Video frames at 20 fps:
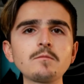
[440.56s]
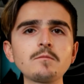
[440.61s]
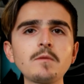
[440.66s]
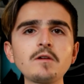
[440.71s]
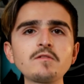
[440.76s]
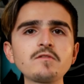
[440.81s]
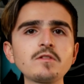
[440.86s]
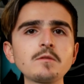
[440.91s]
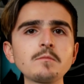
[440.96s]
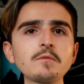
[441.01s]

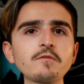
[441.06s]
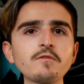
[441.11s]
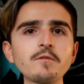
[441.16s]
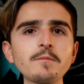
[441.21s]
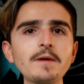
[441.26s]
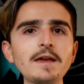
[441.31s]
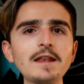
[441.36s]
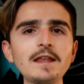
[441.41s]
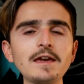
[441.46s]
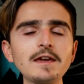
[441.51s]
most of them are from
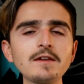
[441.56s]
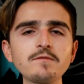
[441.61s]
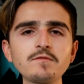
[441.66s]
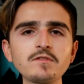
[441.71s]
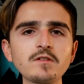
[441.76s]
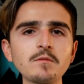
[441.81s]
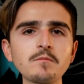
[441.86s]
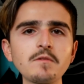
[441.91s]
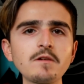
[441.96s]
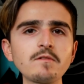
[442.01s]
LA for
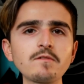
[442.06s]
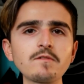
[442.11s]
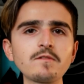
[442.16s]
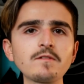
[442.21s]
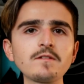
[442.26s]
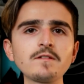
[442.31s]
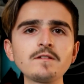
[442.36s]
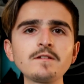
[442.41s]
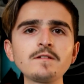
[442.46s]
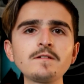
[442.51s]
some reason.
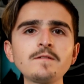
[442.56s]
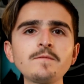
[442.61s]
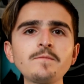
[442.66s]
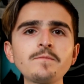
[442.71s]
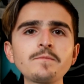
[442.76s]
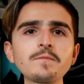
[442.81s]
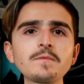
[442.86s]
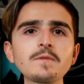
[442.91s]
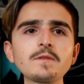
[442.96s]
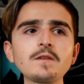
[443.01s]

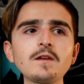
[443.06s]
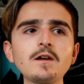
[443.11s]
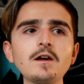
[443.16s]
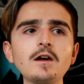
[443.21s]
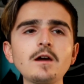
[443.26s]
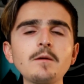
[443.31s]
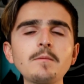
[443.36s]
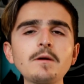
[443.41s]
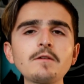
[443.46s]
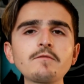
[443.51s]

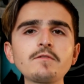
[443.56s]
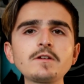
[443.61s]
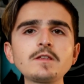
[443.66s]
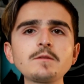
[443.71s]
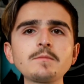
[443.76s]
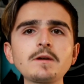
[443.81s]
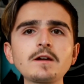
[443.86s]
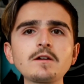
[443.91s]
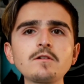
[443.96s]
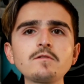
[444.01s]
Our friend in
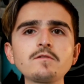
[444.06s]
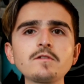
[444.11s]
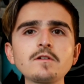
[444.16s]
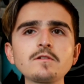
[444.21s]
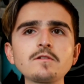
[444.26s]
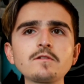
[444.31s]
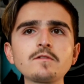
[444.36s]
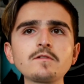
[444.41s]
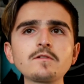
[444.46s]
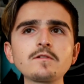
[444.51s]
Mancuso,
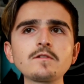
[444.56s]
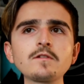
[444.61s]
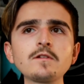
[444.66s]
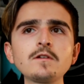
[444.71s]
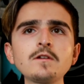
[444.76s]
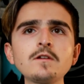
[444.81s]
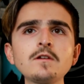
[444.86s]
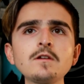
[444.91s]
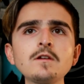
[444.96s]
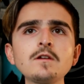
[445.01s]
just
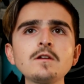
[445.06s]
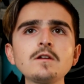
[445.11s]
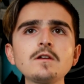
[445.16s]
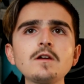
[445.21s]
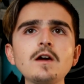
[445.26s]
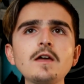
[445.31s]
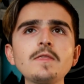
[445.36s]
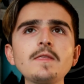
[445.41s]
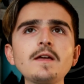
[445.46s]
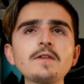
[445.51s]

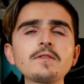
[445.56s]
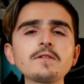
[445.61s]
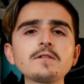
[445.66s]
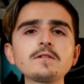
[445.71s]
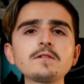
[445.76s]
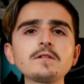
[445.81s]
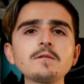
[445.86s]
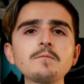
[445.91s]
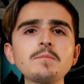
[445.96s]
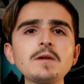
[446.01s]

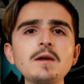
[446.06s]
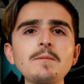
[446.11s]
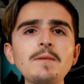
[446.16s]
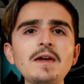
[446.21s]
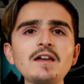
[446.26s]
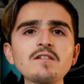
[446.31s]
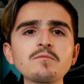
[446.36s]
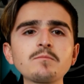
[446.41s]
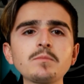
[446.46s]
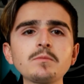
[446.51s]
another
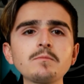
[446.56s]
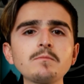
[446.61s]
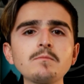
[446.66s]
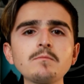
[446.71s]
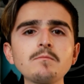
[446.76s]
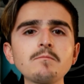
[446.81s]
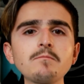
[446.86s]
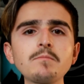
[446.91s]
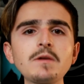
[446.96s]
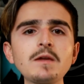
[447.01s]

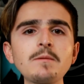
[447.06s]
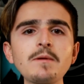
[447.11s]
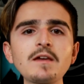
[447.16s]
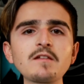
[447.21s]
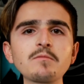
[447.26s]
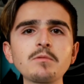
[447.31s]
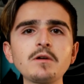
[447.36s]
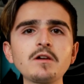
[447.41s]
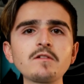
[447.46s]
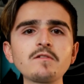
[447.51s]
BMX
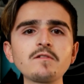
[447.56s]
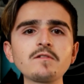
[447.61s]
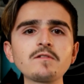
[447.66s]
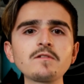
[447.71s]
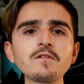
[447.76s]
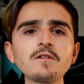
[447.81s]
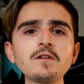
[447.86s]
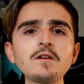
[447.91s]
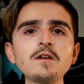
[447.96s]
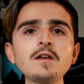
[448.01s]
person.
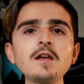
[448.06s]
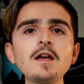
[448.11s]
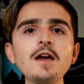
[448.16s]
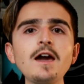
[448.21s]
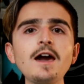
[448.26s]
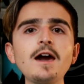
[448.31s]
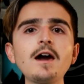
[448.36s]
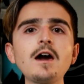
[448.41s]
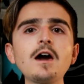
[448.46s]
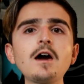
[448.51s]

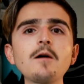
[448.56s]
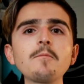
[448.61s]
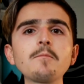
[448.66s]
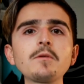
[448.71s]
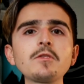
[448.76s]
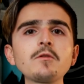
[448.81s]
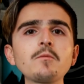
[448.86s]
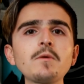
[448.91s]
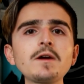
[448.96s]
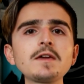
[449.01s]
But
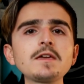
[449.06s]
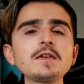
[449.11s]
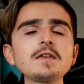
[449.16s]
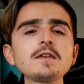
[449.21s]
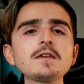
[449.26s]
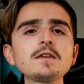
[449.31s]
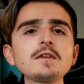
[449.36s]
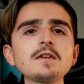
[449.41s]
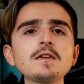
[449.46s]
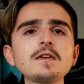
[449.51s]
the way
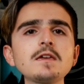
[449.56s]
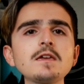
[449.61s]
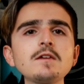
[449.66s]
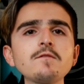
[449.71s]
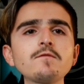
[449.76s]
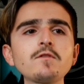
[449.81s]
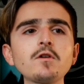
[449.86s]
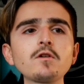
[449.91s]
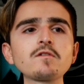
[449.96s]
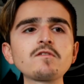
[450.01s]
he
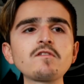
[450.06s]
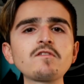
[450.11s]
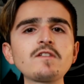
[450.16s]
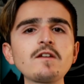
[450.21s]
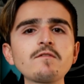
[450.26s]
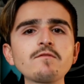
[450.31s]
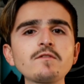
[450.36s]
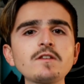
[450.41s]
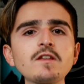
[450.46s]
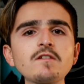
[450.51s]
vlogs is
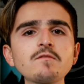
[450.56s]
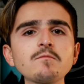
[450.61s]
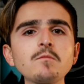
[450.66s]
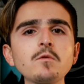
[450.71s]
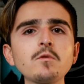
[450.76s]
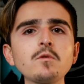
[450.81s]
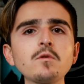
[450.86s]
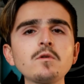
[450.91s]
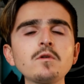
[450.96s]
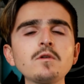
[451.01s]
different. It's more